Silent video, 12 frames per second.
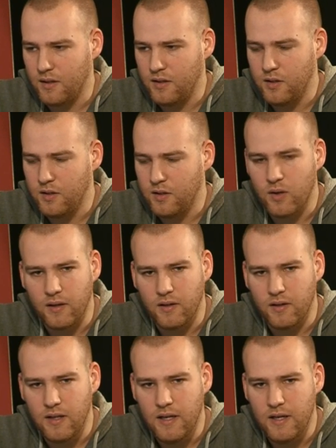you
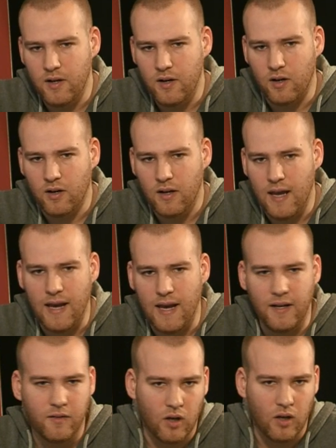can either hate
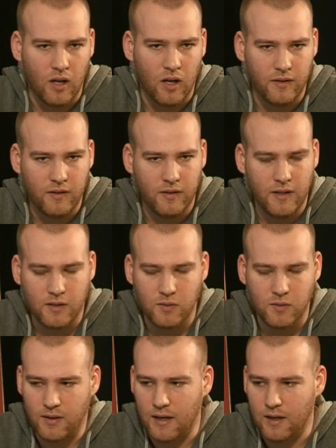it or love it. That's
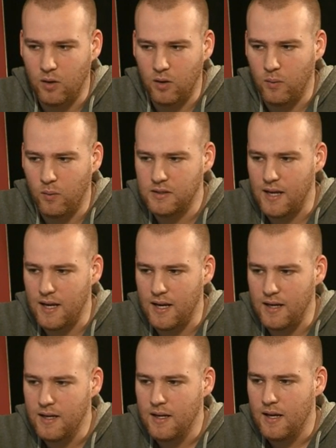what I always say.
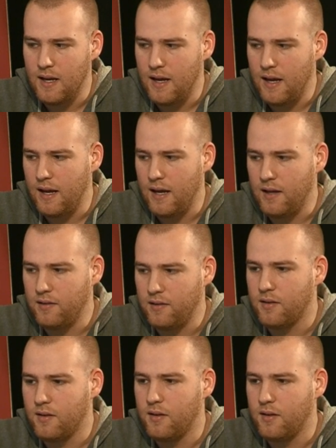And